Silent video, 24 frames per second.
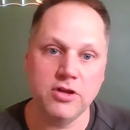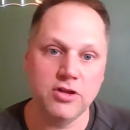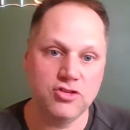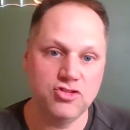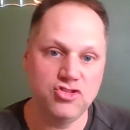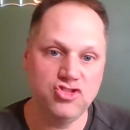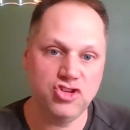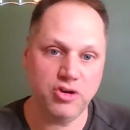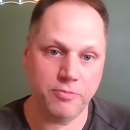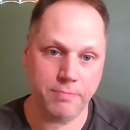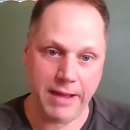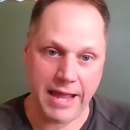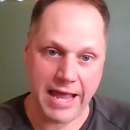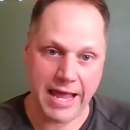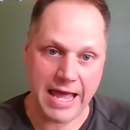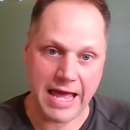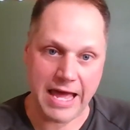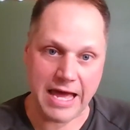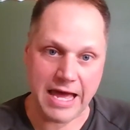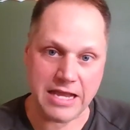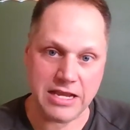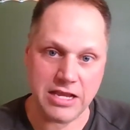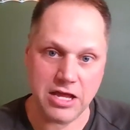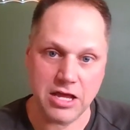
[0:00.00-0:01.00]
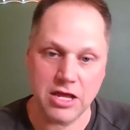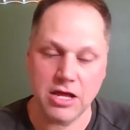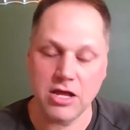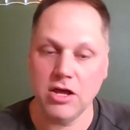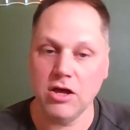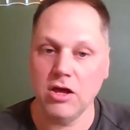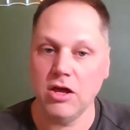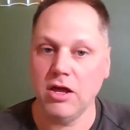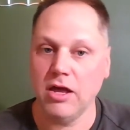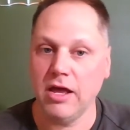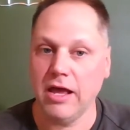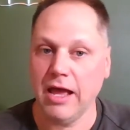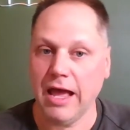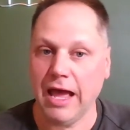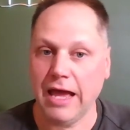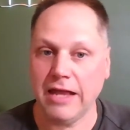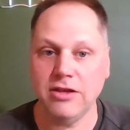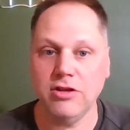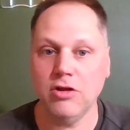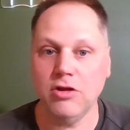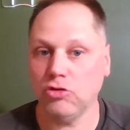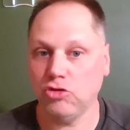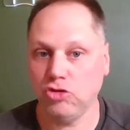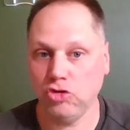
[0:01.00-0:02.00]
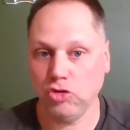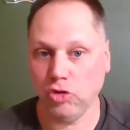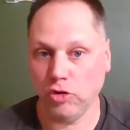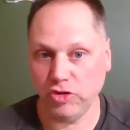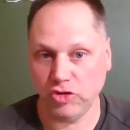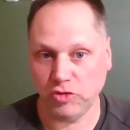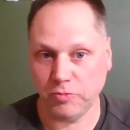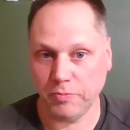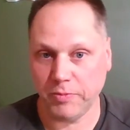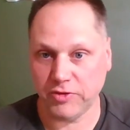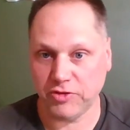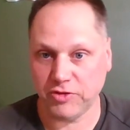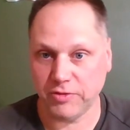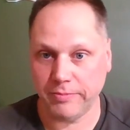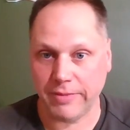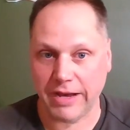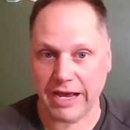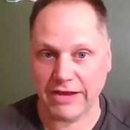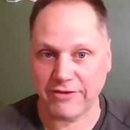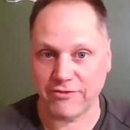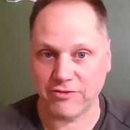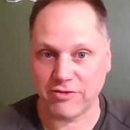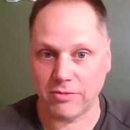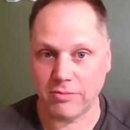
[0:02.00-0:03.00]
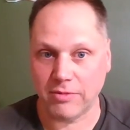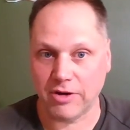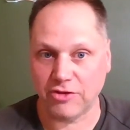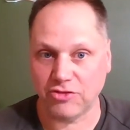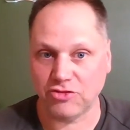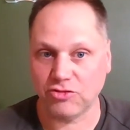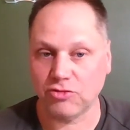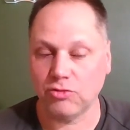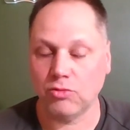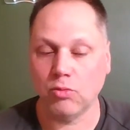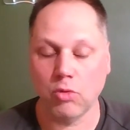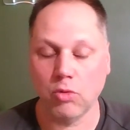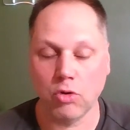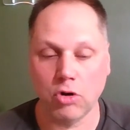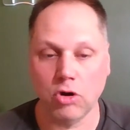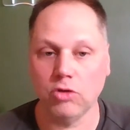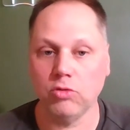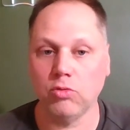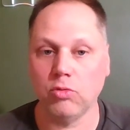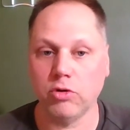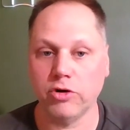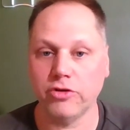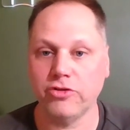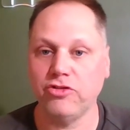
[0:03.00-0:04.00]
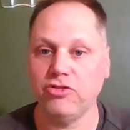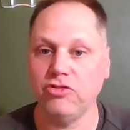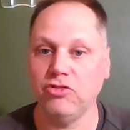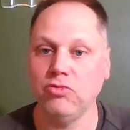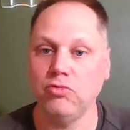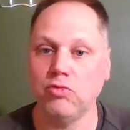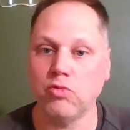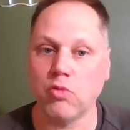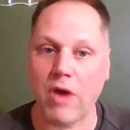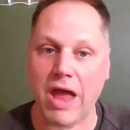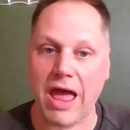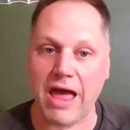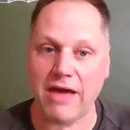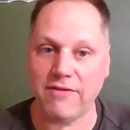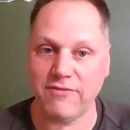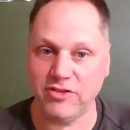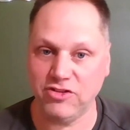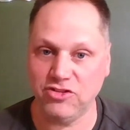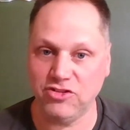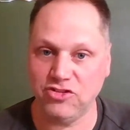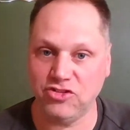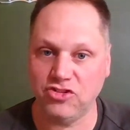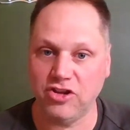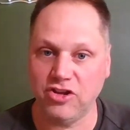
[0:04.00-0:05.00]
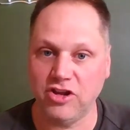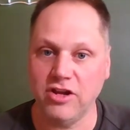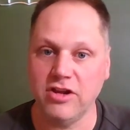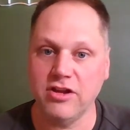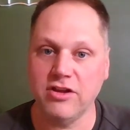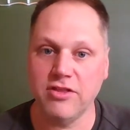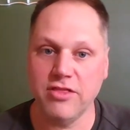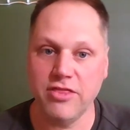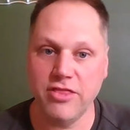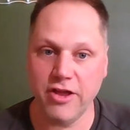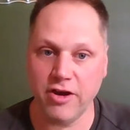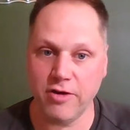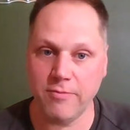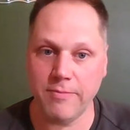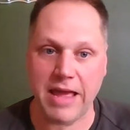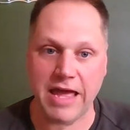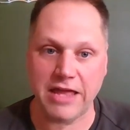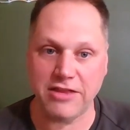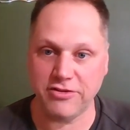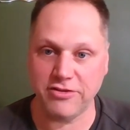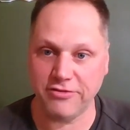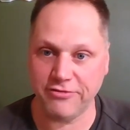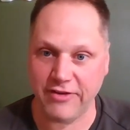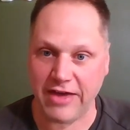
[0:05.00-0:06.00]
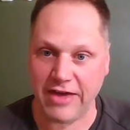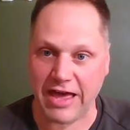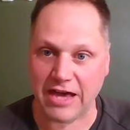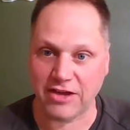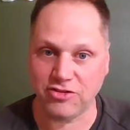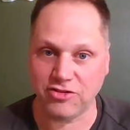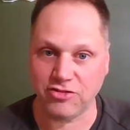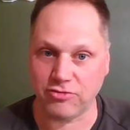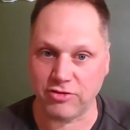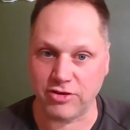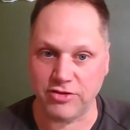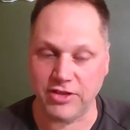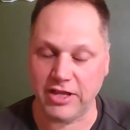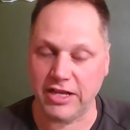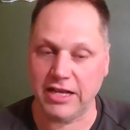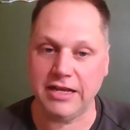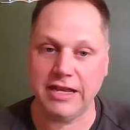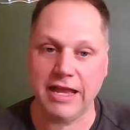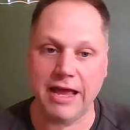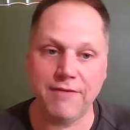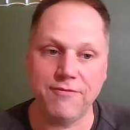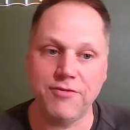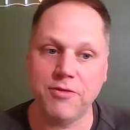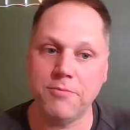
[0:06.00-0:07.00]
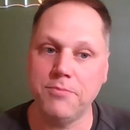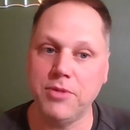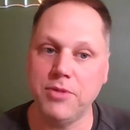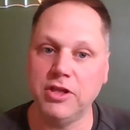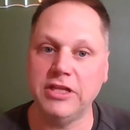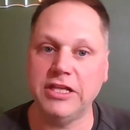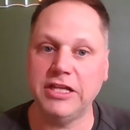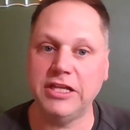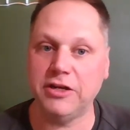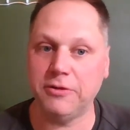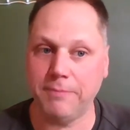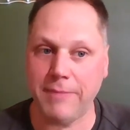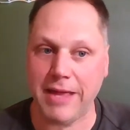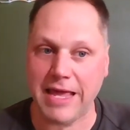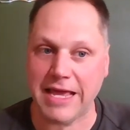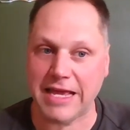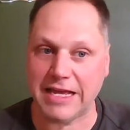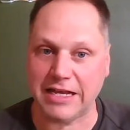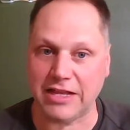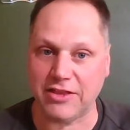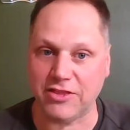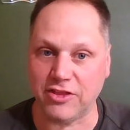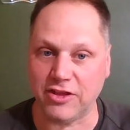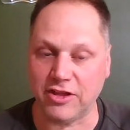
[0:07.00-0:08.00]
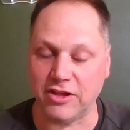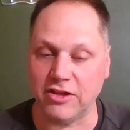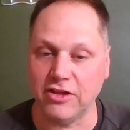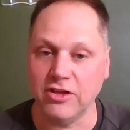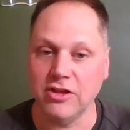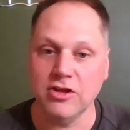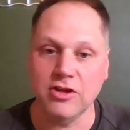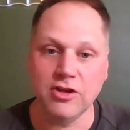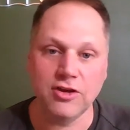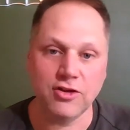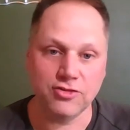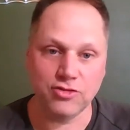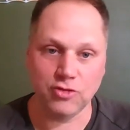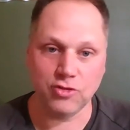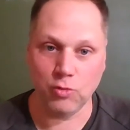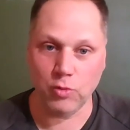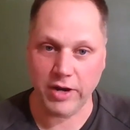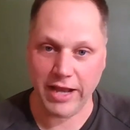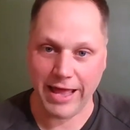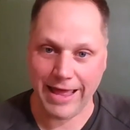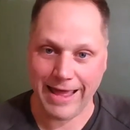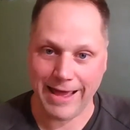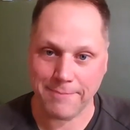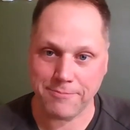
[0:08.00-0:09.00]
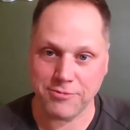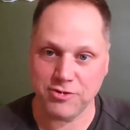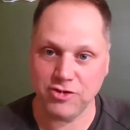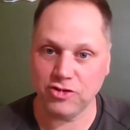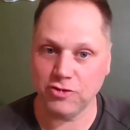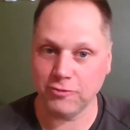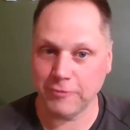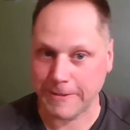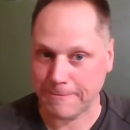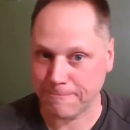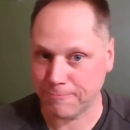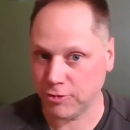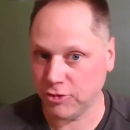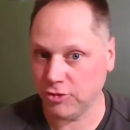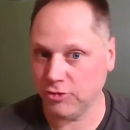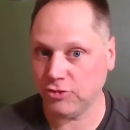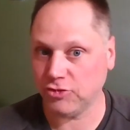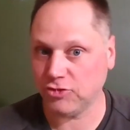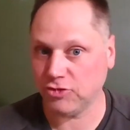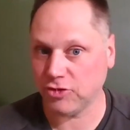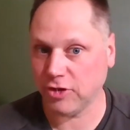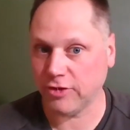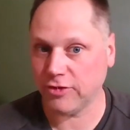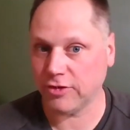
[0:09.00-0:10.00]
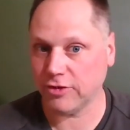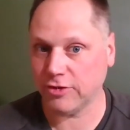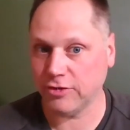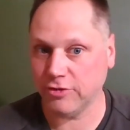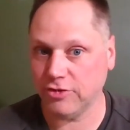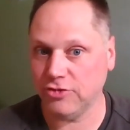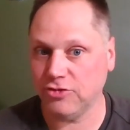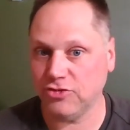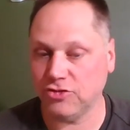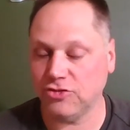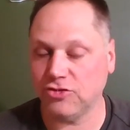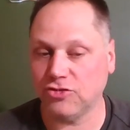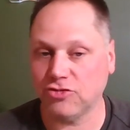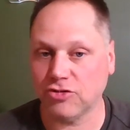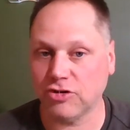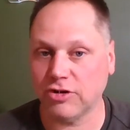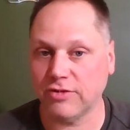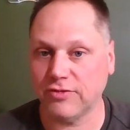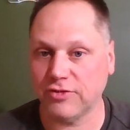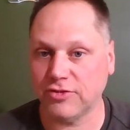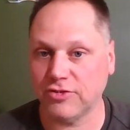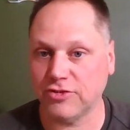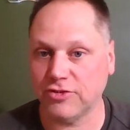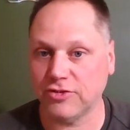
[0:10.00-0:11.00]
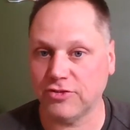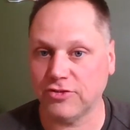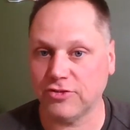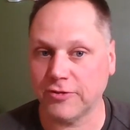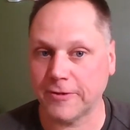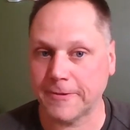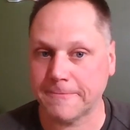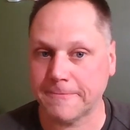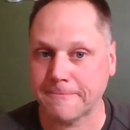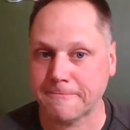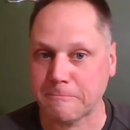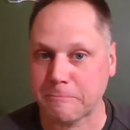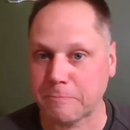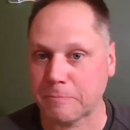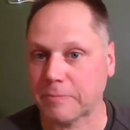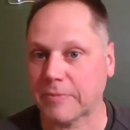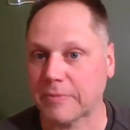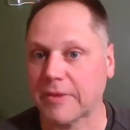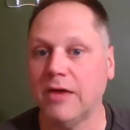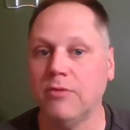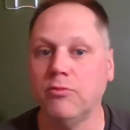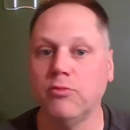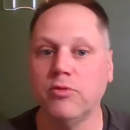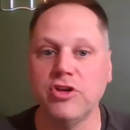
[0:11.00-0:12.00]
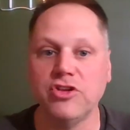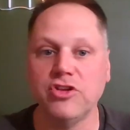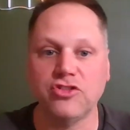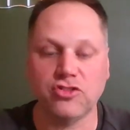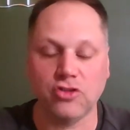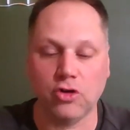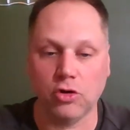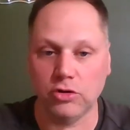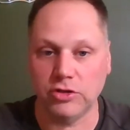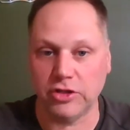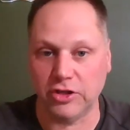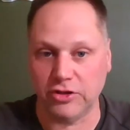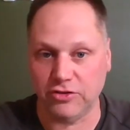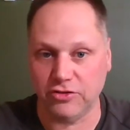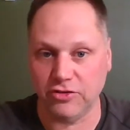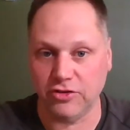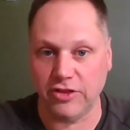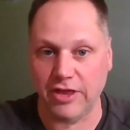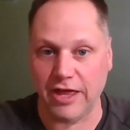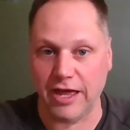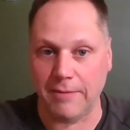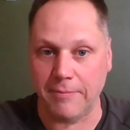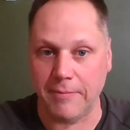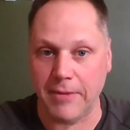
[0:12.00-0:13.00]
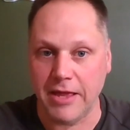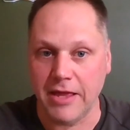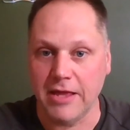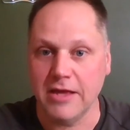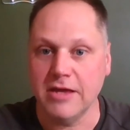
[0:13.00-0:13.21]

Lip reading: Japan, had no choice but to buy from us. World War II ravaged their manufacturing. They didn't have the ability to make anything. So what happened is we produced all the goods and services and we sold it to them.